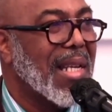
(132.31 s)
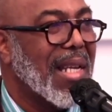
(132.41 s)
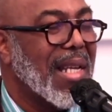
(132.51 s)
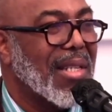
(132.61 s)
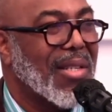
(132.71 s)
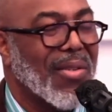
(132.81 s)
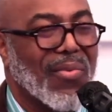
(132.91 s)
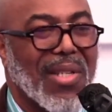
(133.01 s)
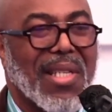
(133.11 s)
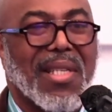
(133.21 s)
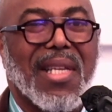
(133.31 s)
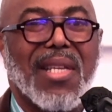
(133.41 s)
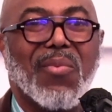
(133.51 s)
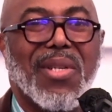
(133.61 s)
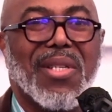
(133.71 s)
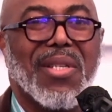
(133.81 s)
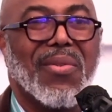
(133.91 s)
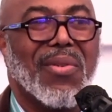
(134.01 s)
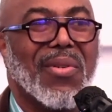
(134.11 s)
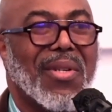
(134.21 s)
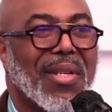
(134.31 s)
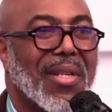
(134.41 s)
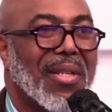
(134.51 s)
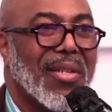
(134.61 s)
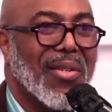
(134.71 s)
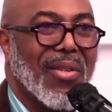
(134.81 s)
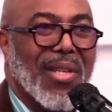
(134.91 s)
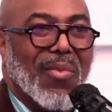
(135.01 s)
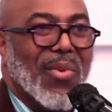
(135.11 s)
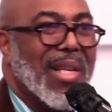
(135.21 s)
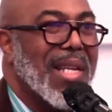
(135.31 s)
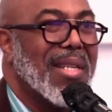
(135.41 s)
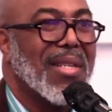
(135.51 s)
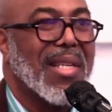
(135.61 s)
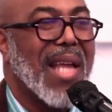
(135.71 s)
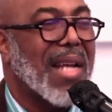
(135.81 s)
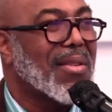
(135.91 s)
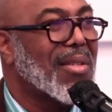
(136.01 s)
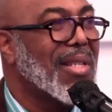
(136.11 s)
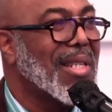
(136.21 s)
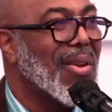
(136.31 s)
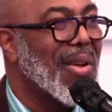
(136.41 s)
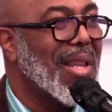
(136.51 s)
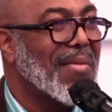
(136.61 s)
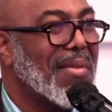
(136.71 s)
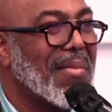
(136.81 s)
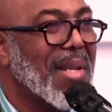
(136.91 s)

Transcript: And so Ricky said he went to, you know, they went in, and the doctors looked at all of them,